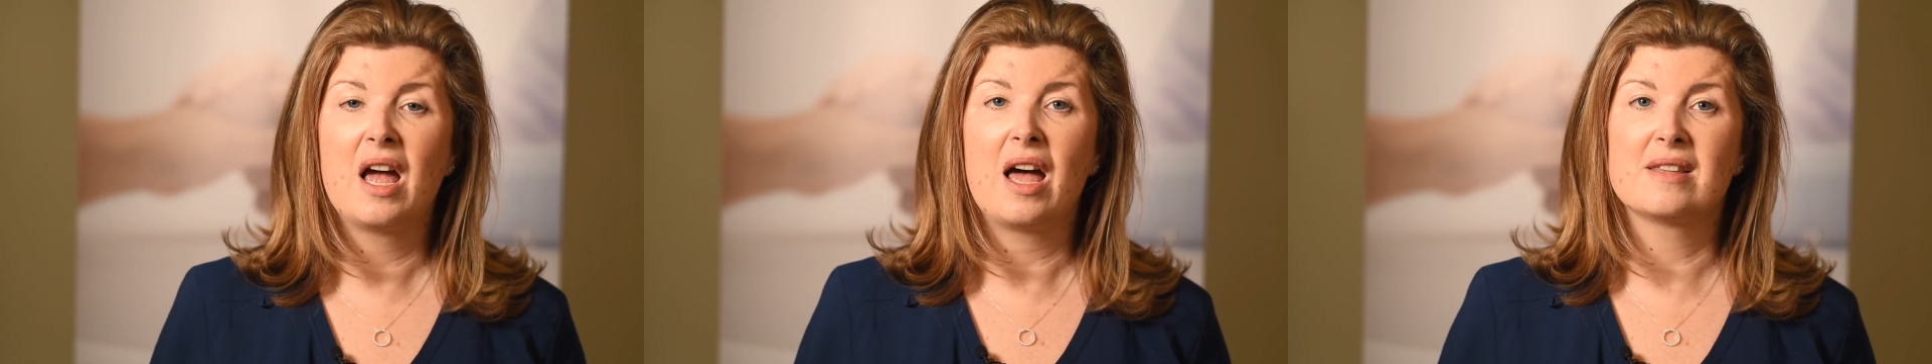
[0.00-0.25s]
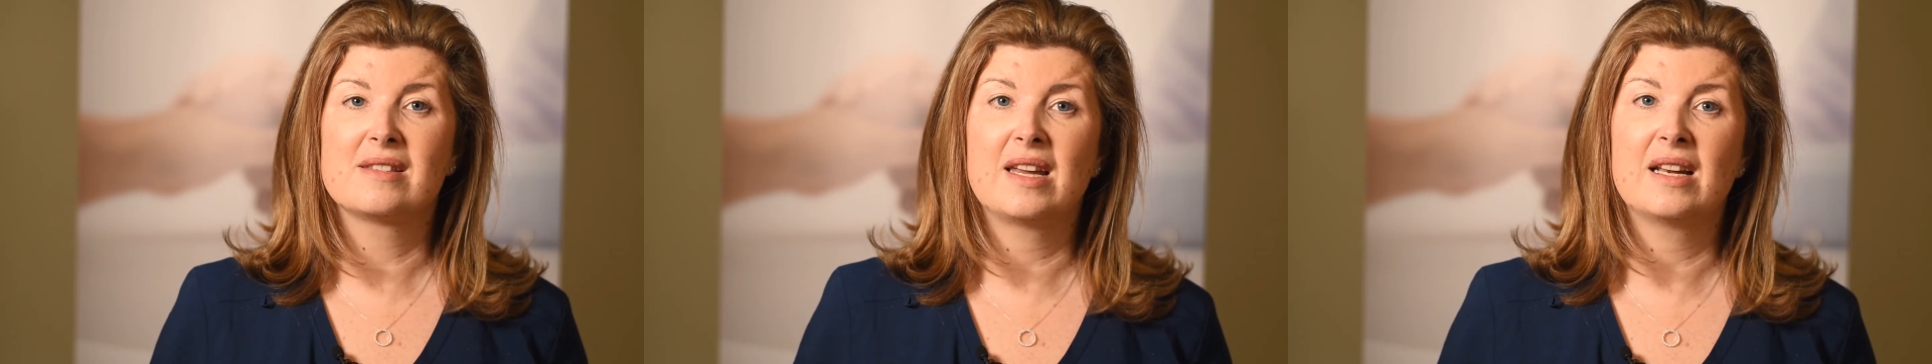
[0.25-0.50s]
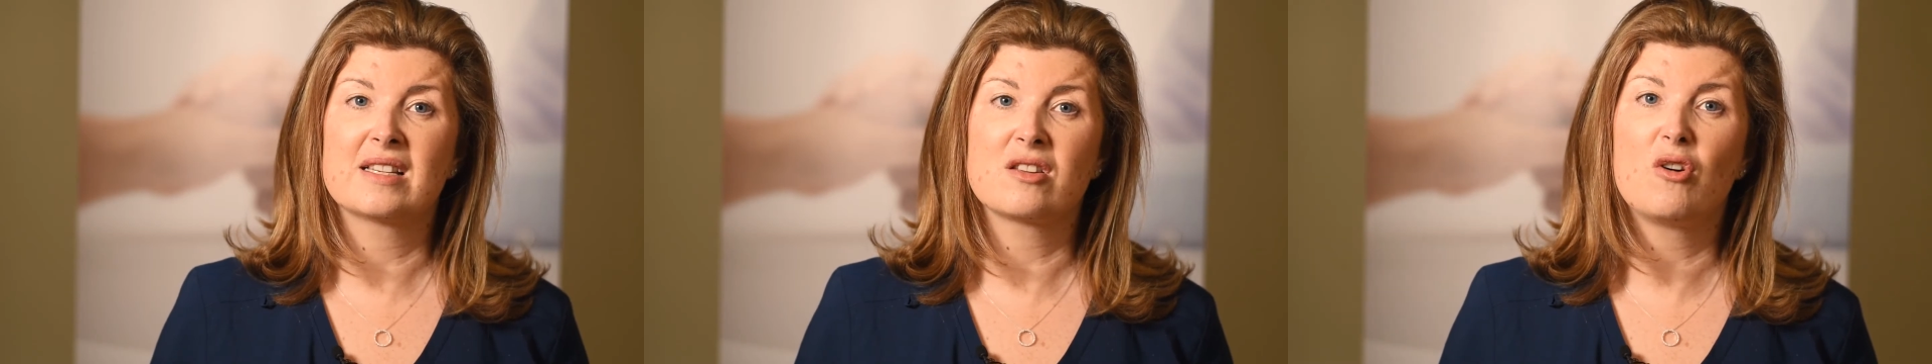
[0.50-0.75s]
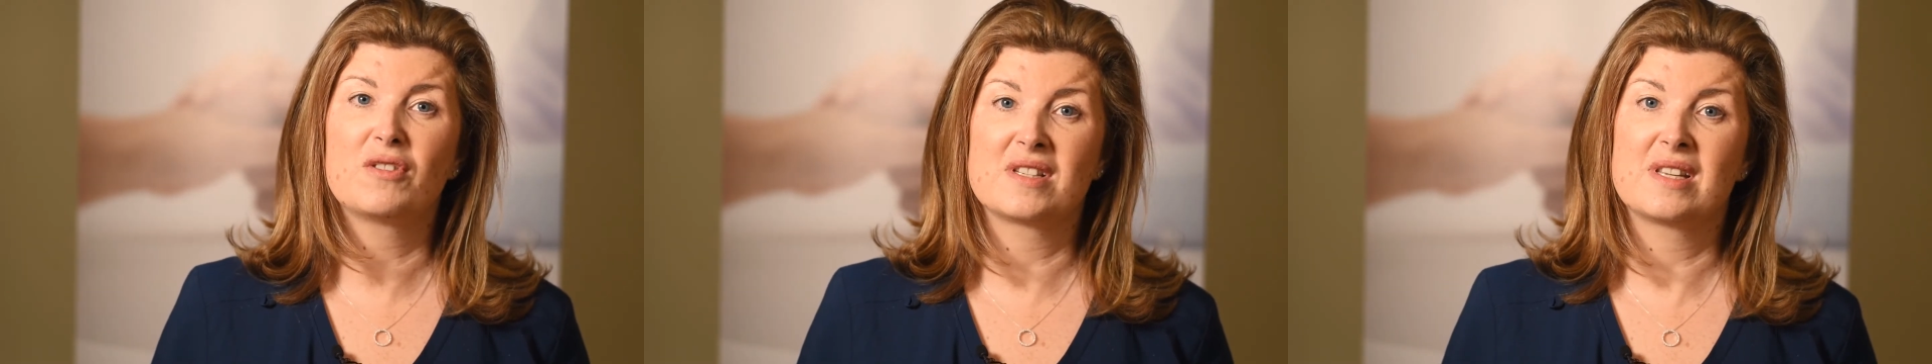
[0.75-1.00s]
and seen as
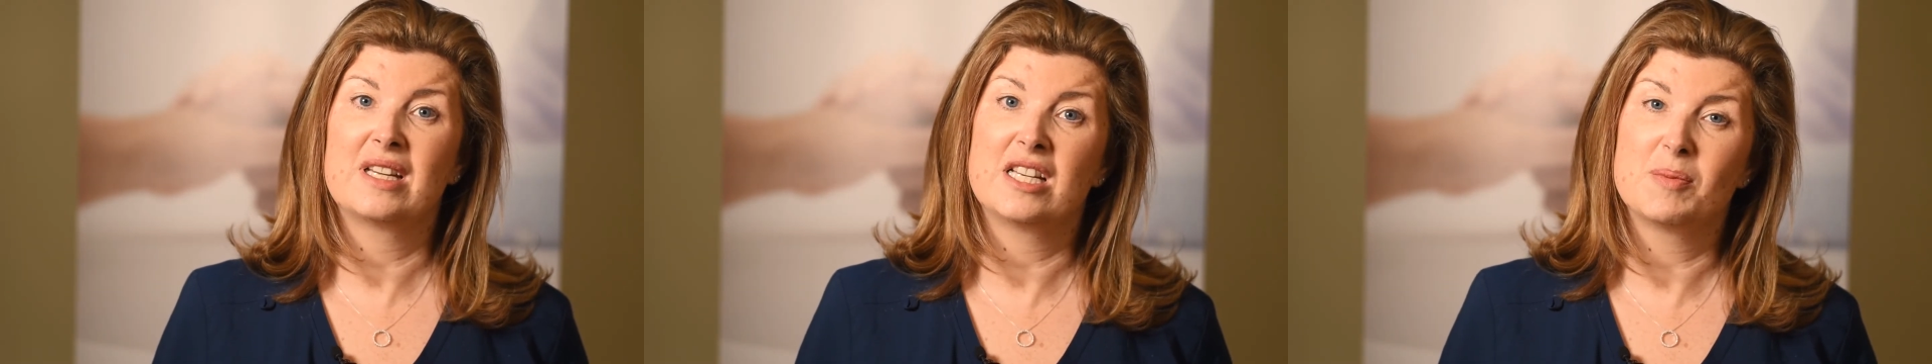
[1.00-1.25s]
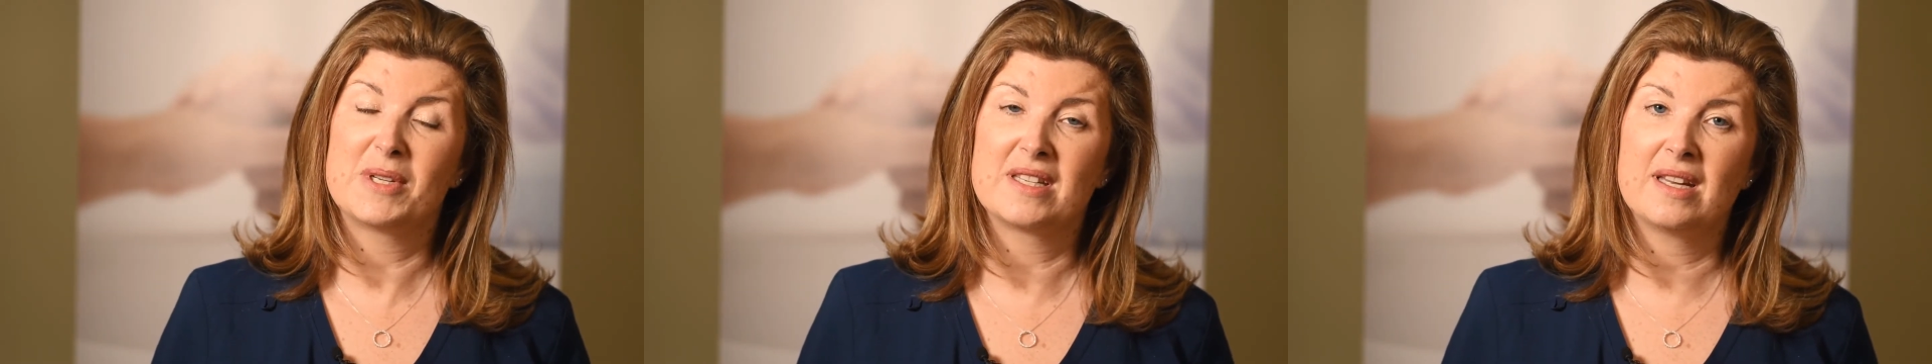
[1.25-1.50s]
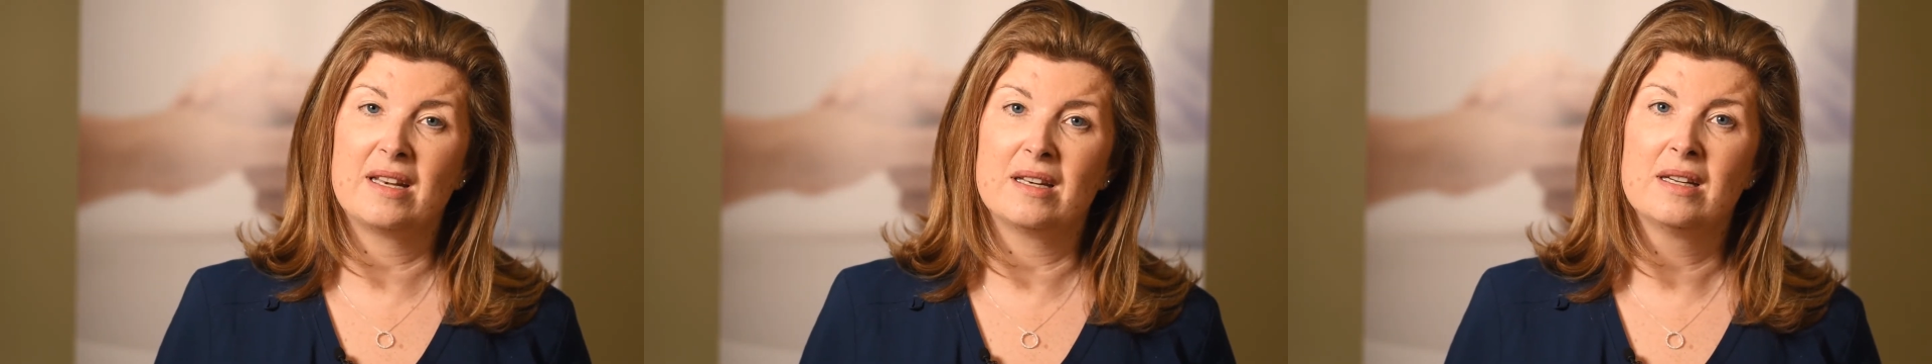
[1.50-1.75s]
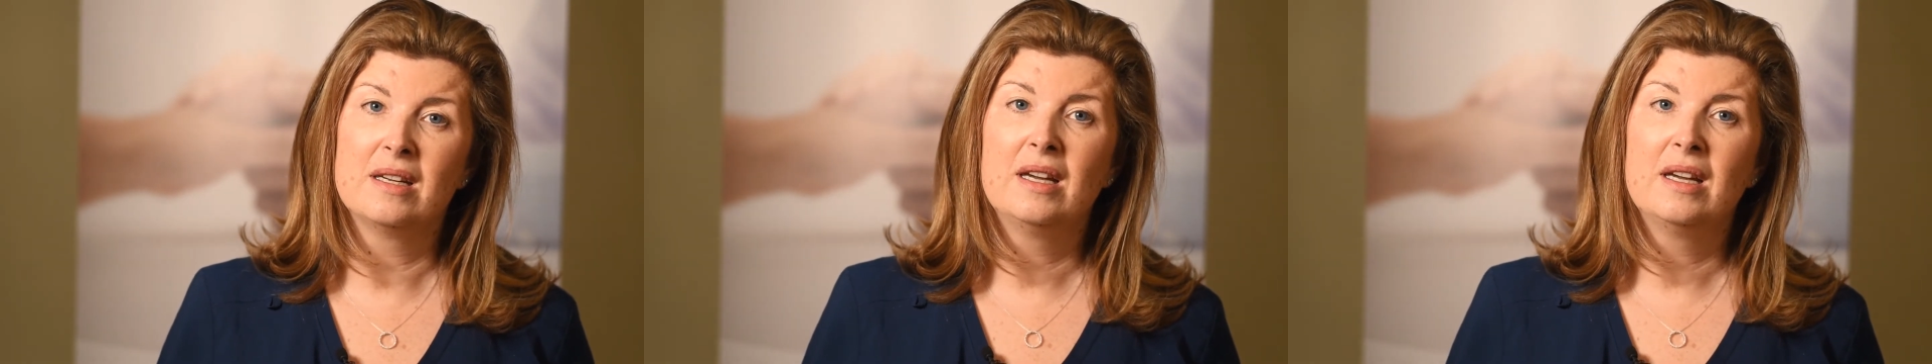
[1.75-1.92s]
often as they need to be seen.